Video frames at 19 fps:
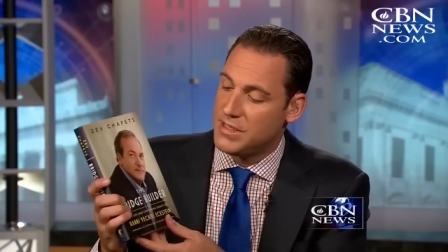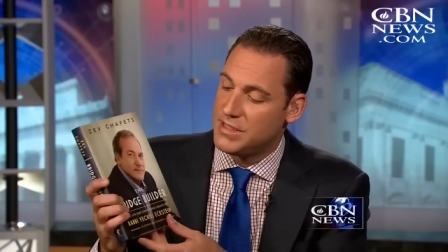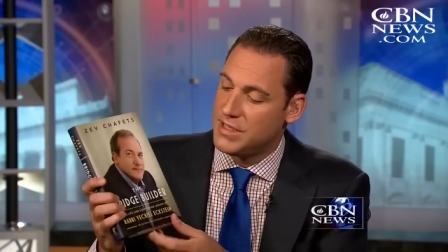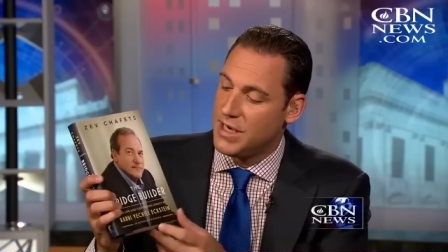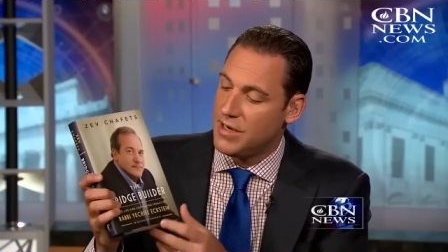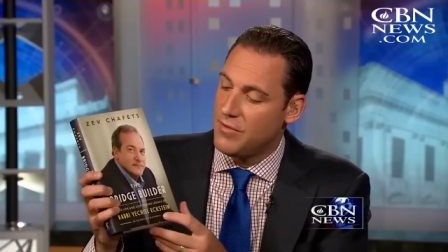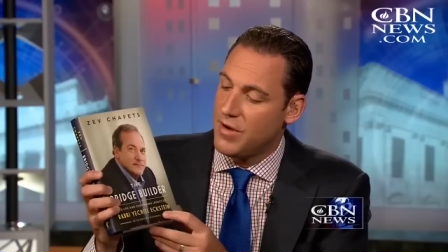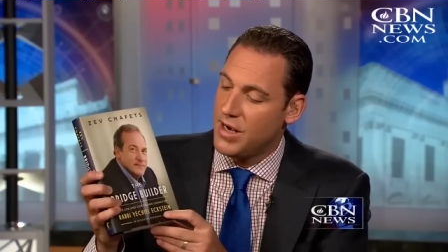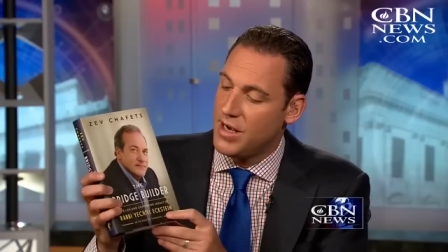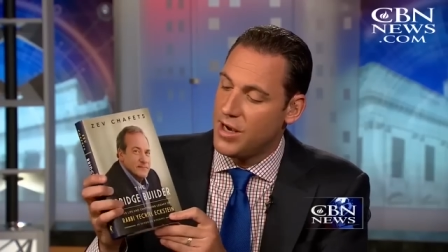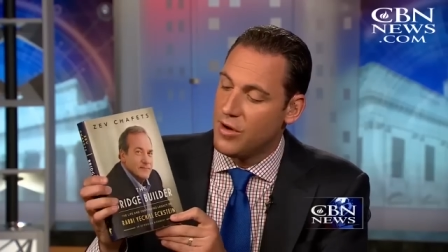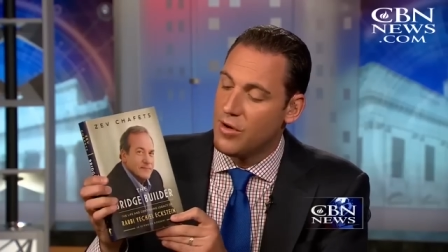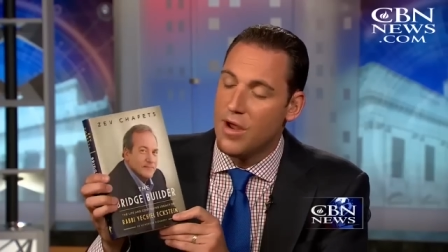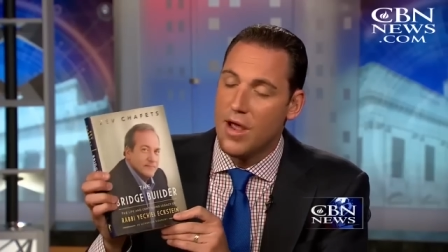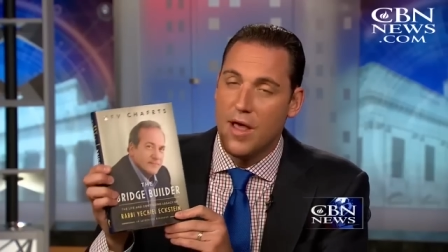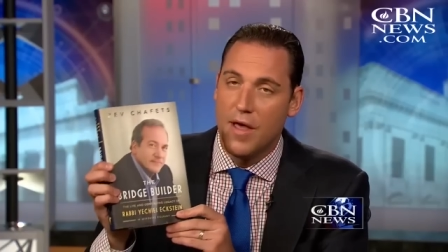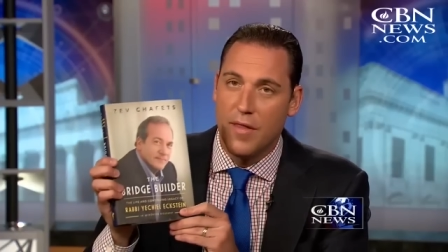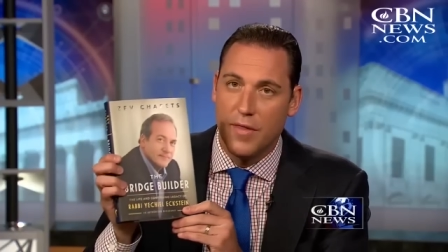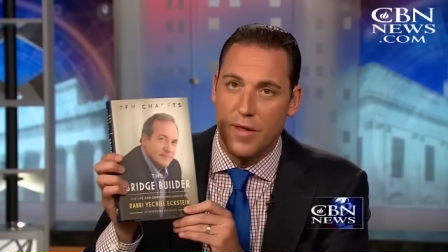You see it right
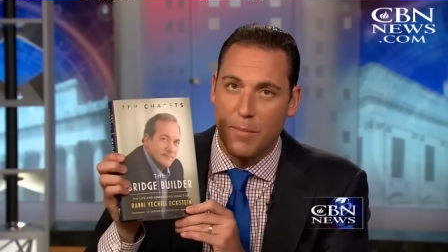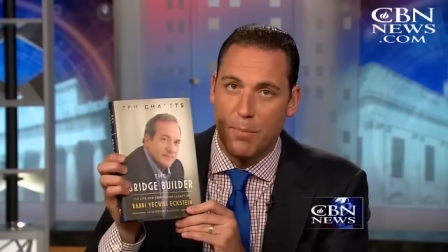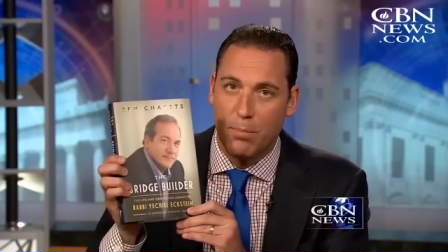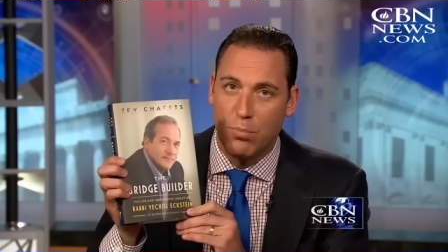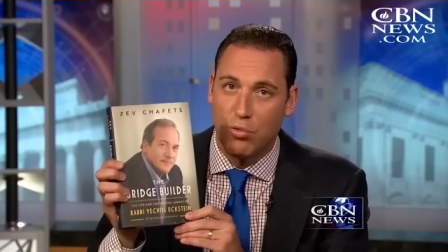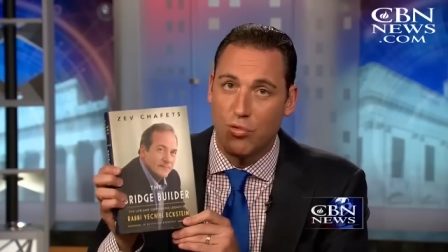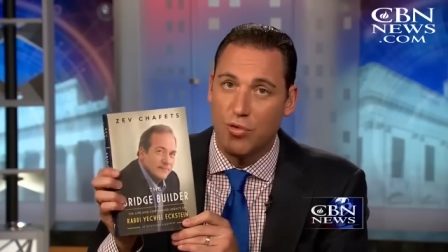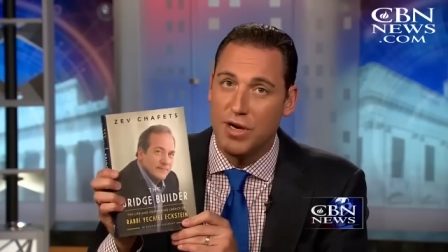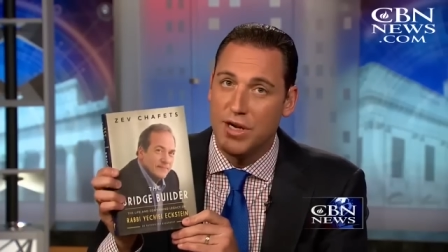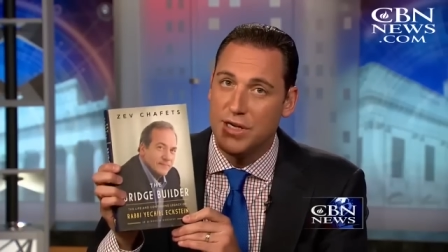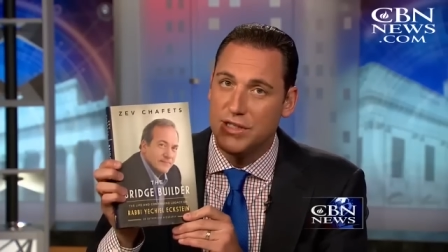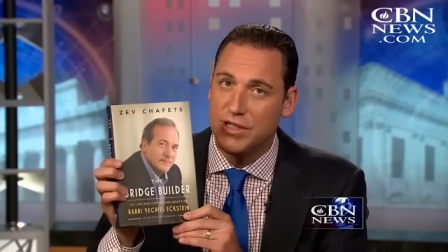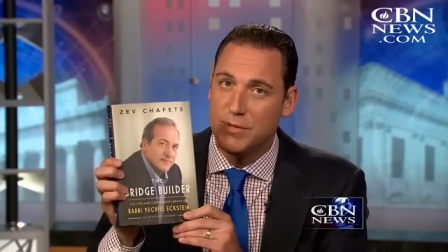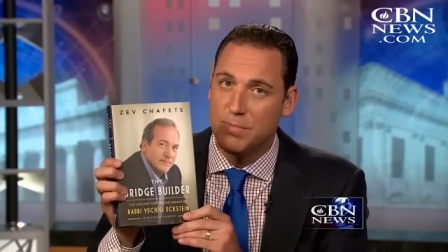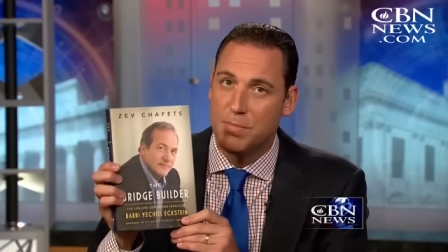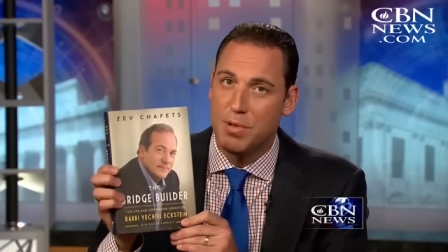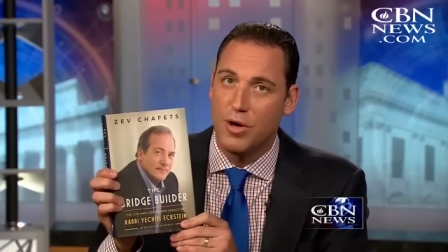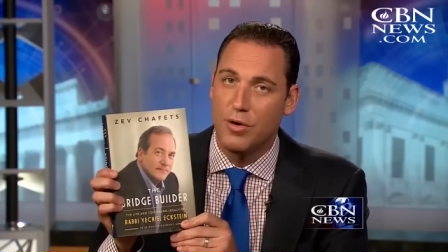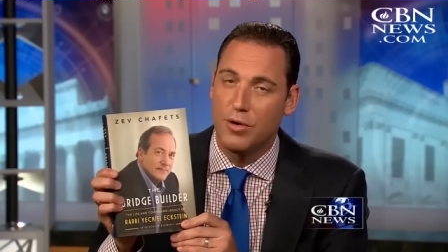here, The
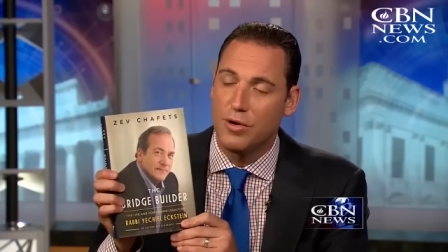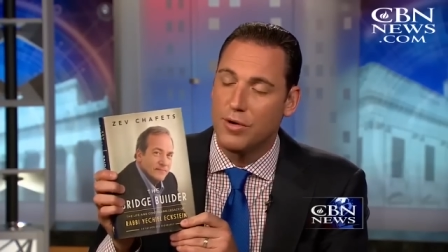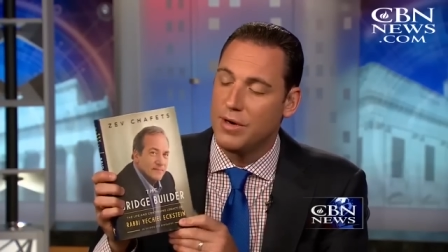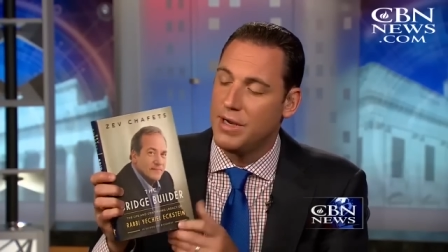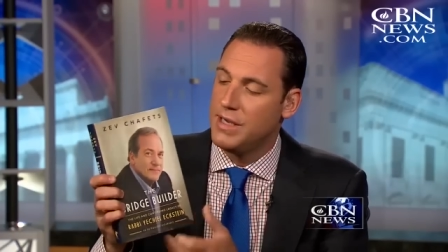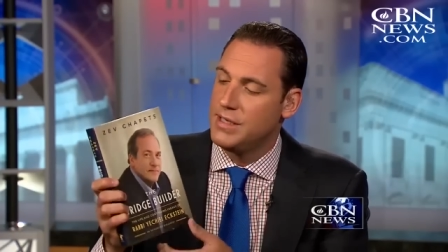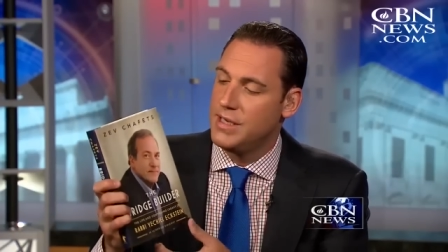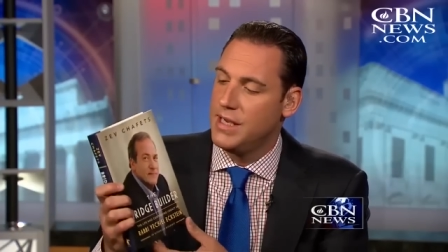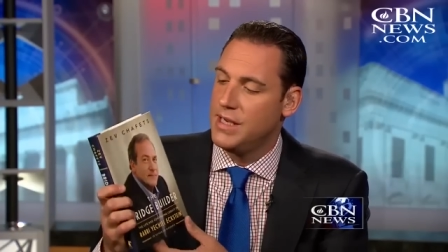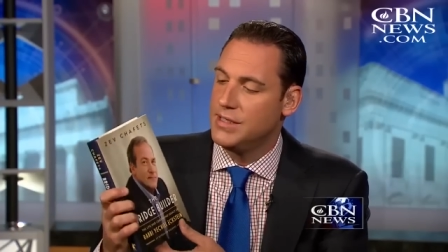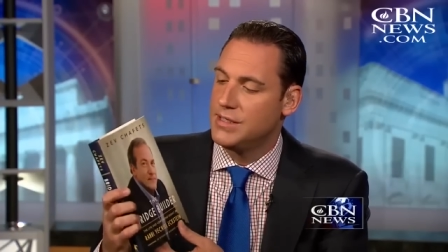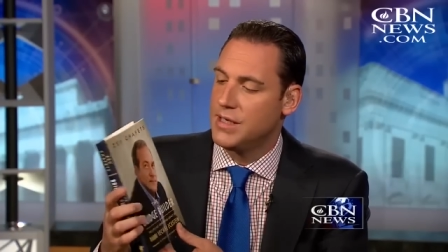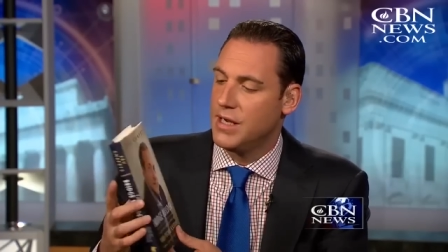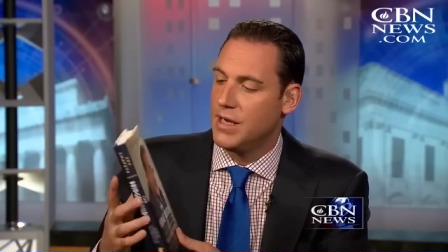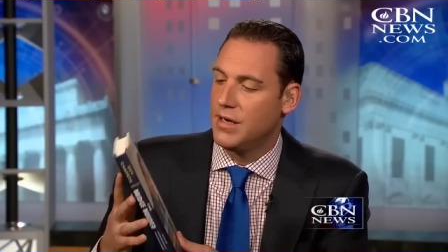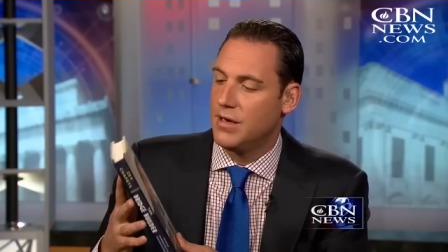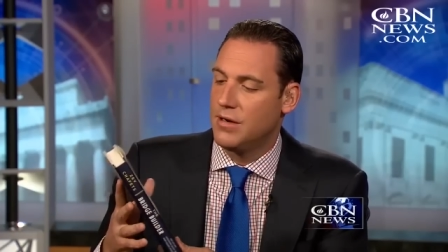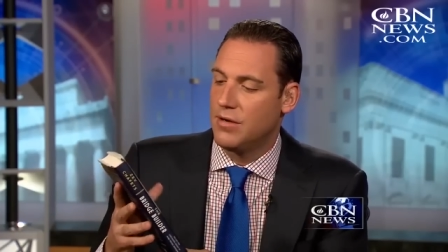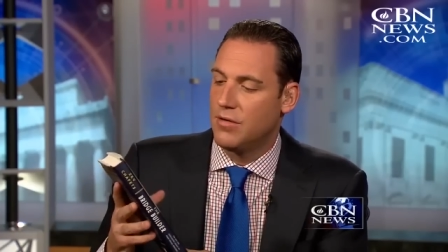Bridge Builder. It is
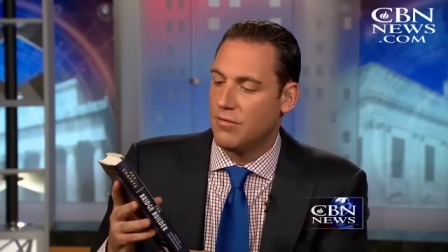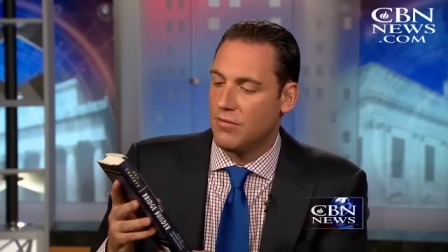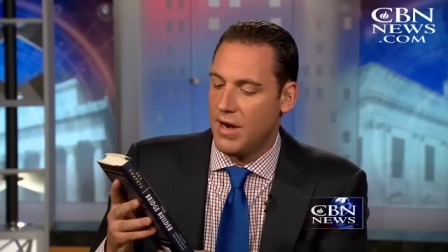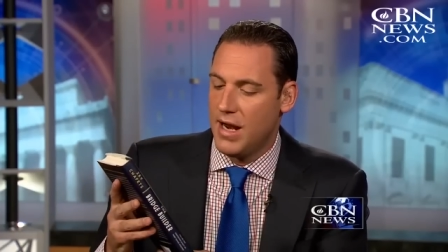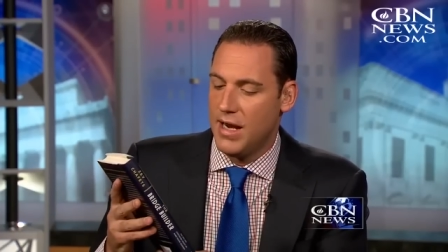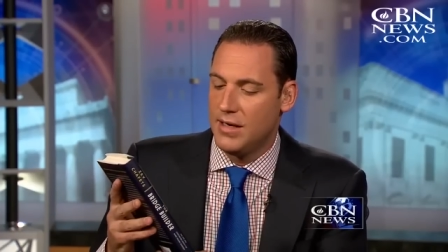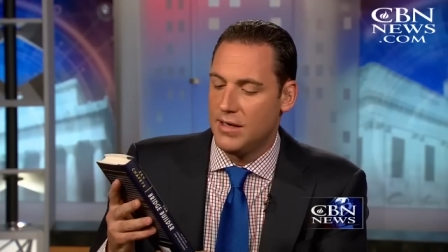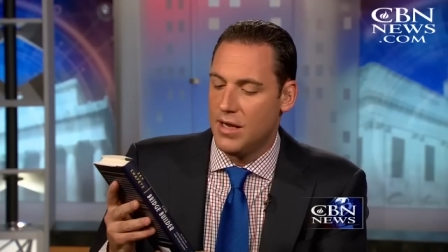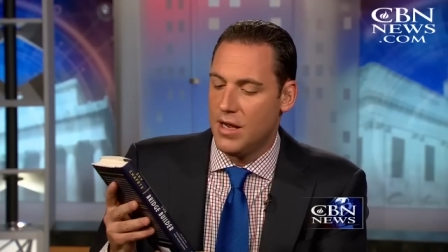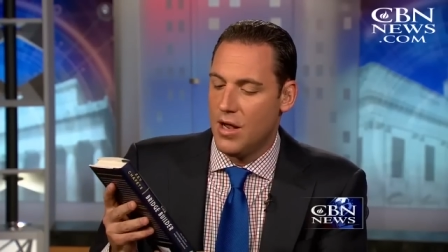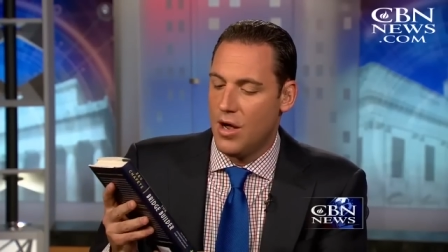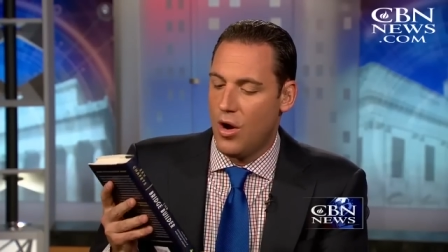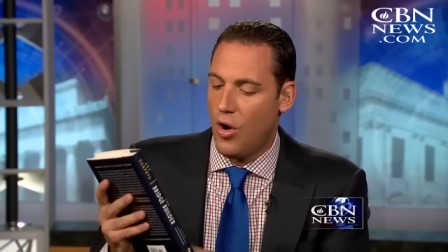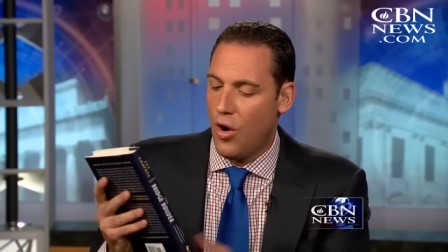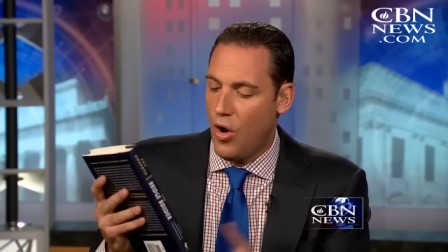a great